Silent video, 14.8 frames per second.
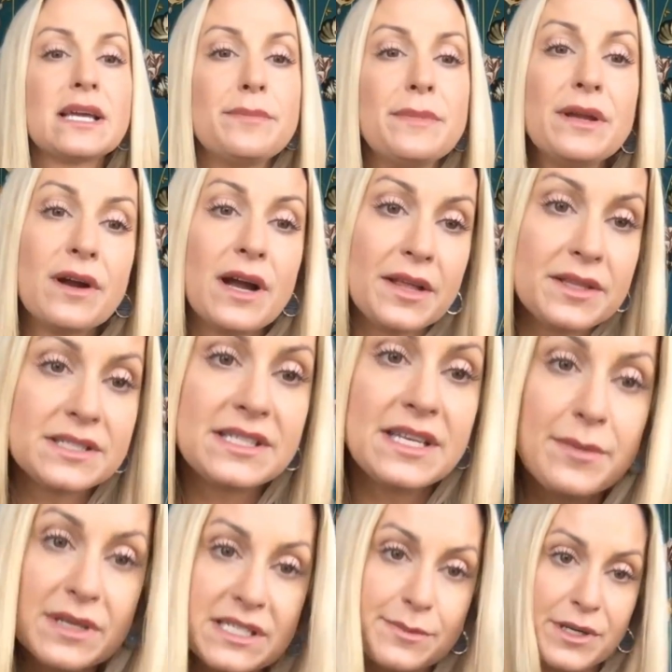me or had the same
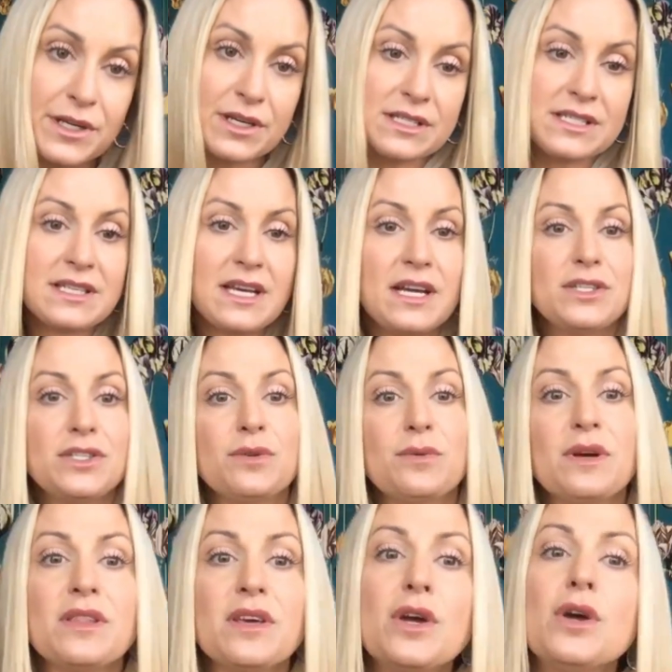experience as I do
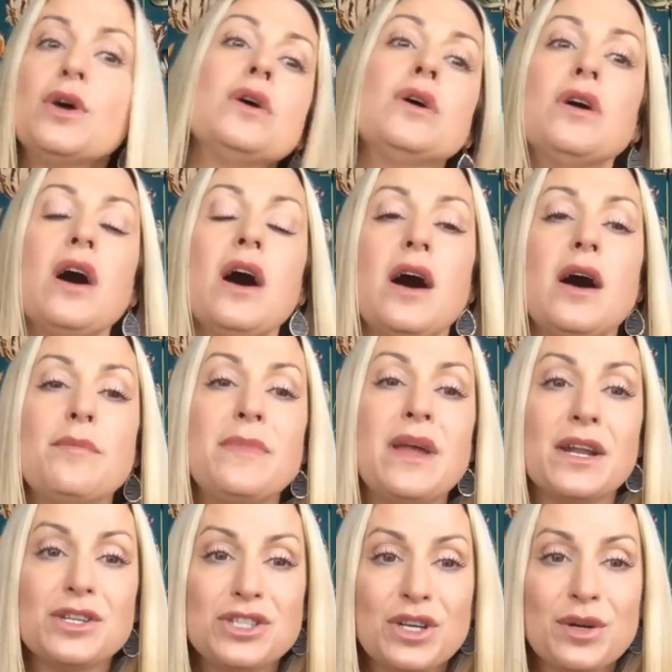with
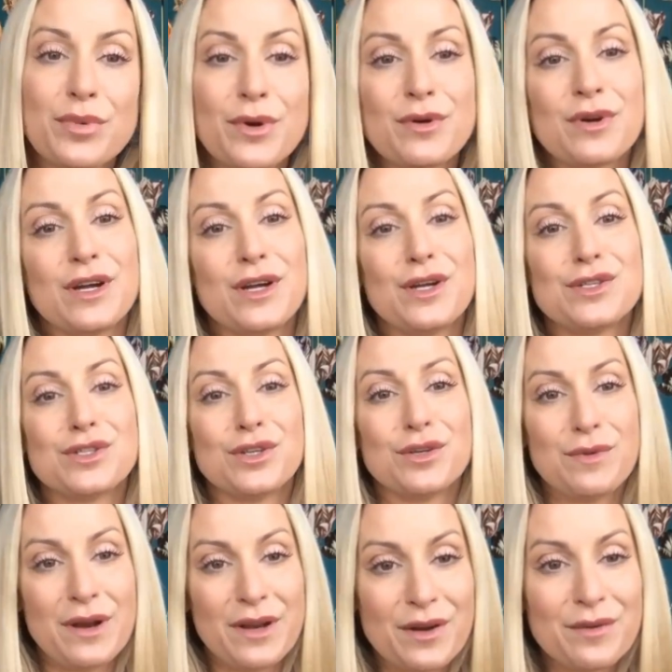managing a brokerage or
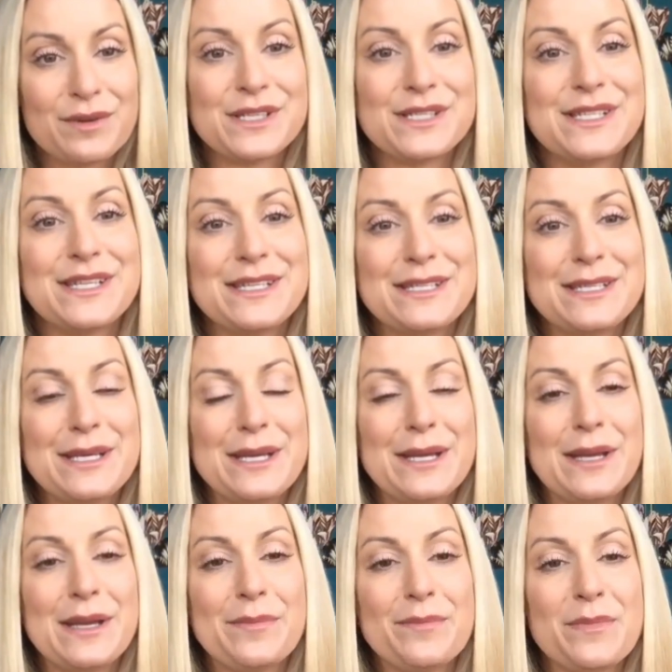running a real estate
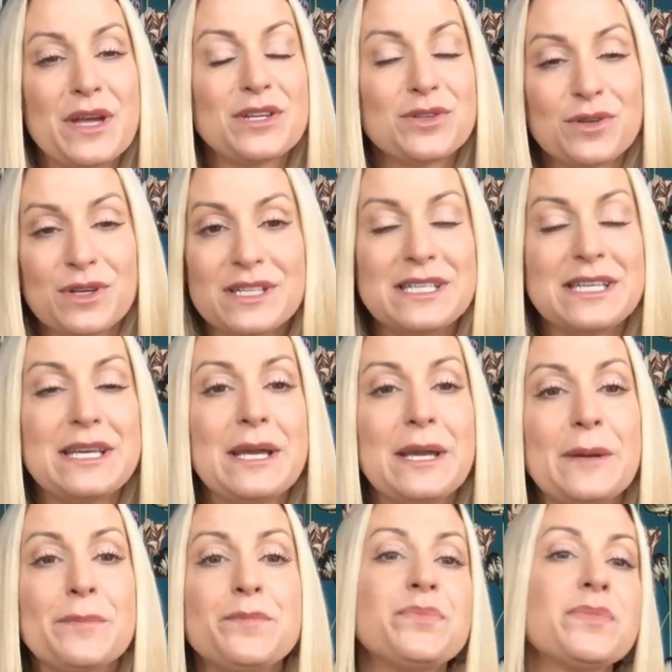team, mentoring a
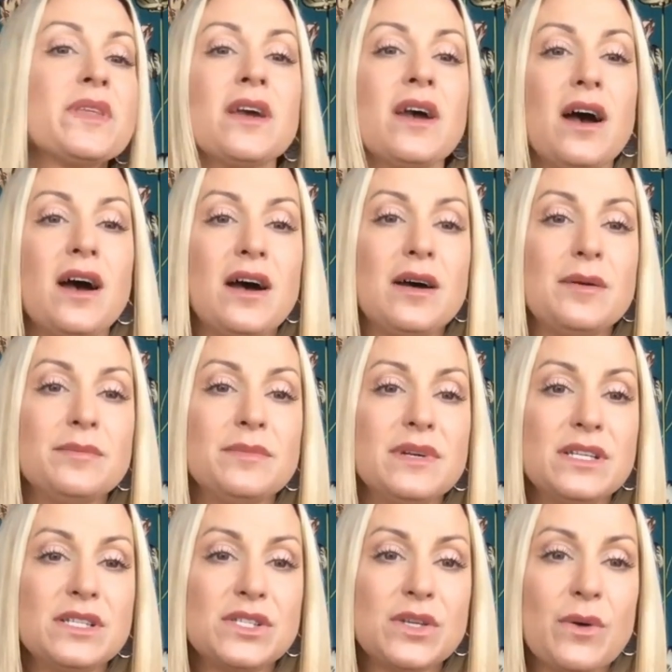team.
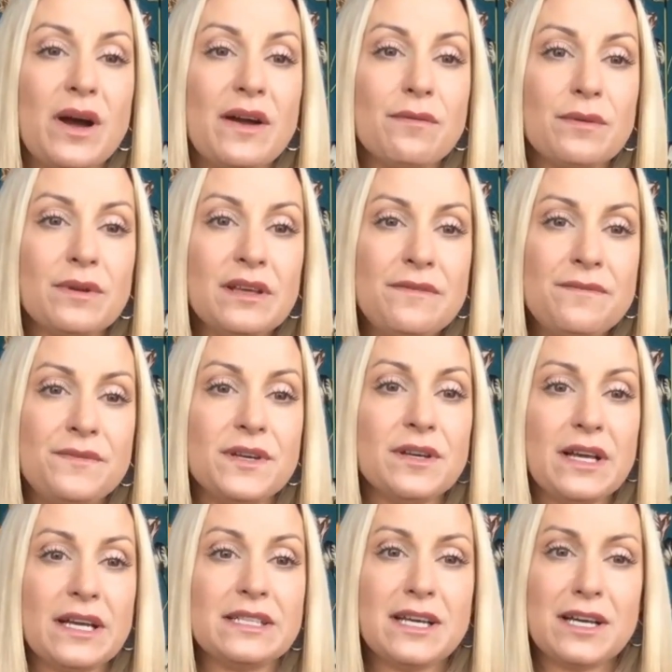And so I really feel
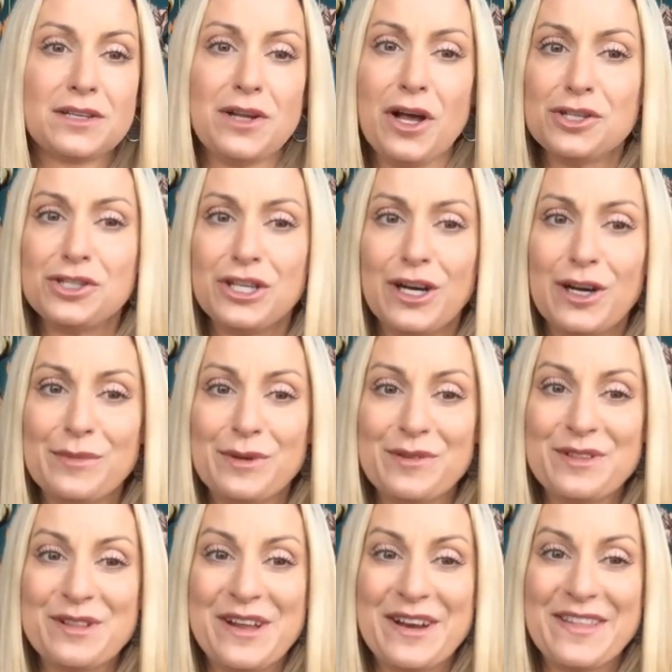like technology helped me with
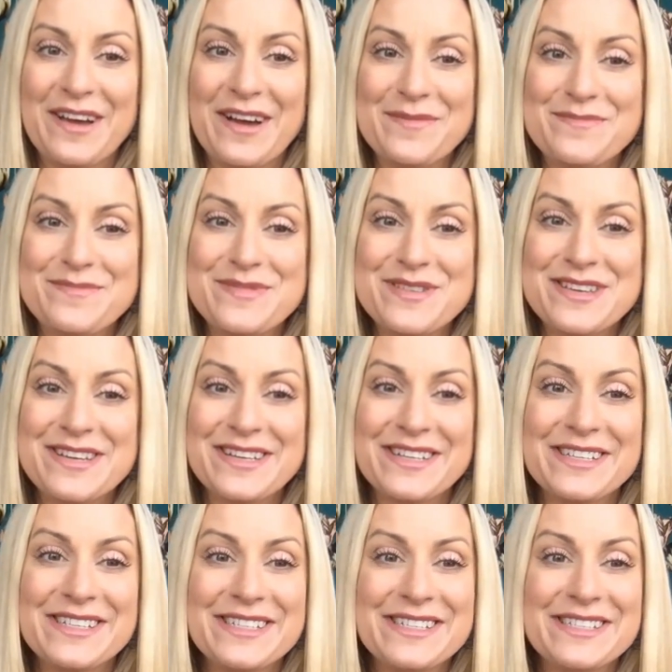a lot of that
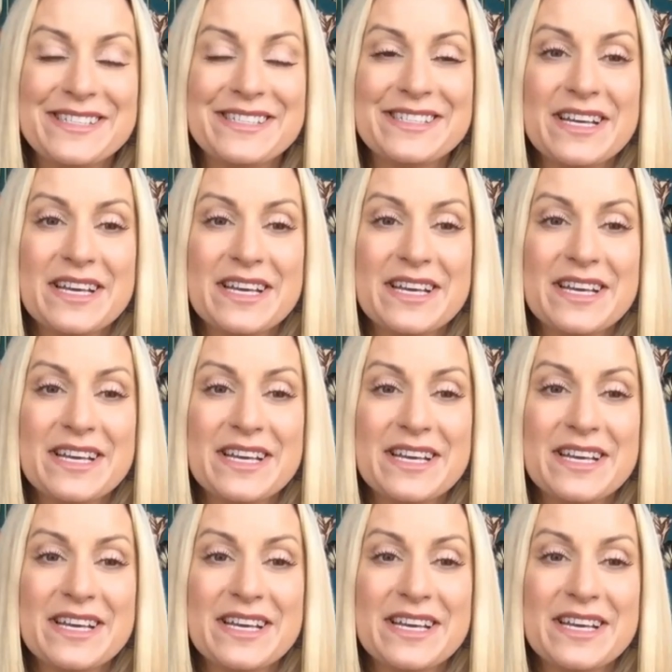because